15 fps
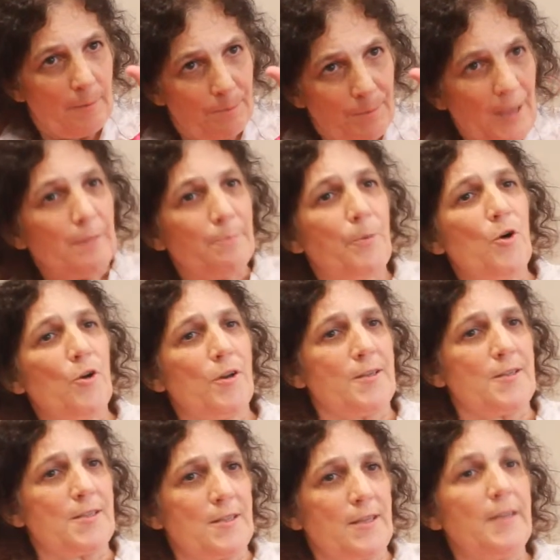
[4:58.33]
bad
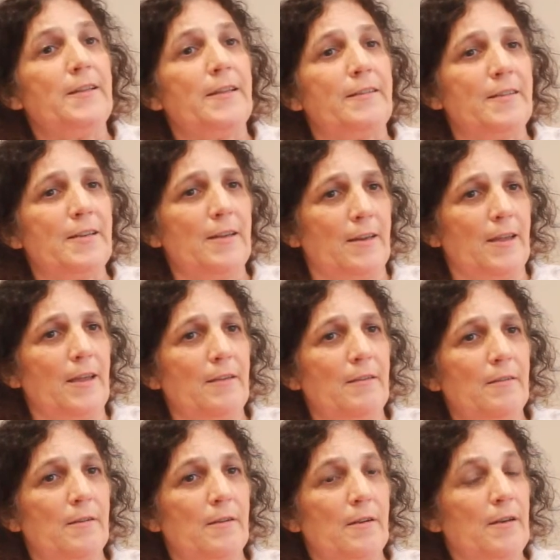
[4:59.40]
points in the
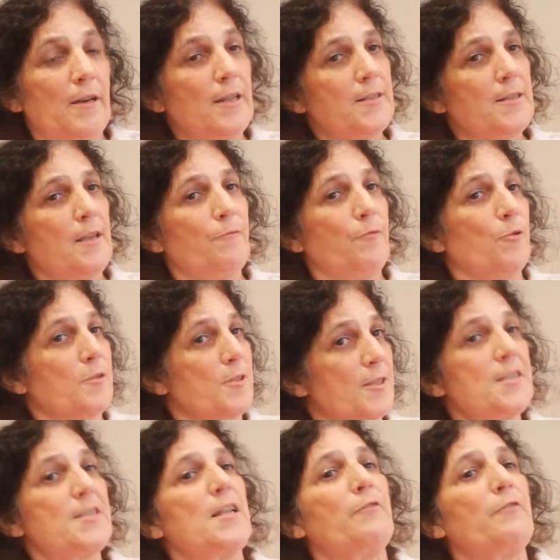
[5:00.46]
DNA let's say for cystic